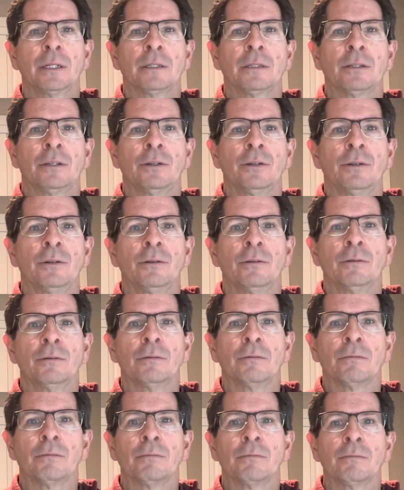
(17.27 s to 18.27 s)

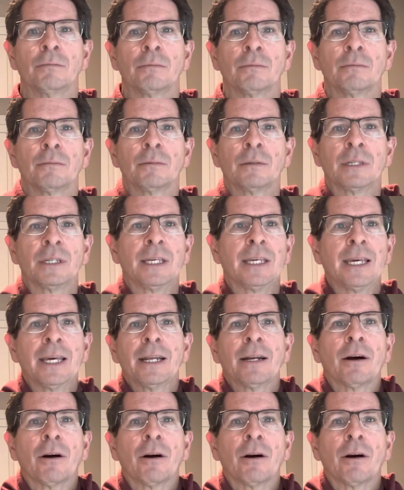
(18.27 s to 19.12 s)
to get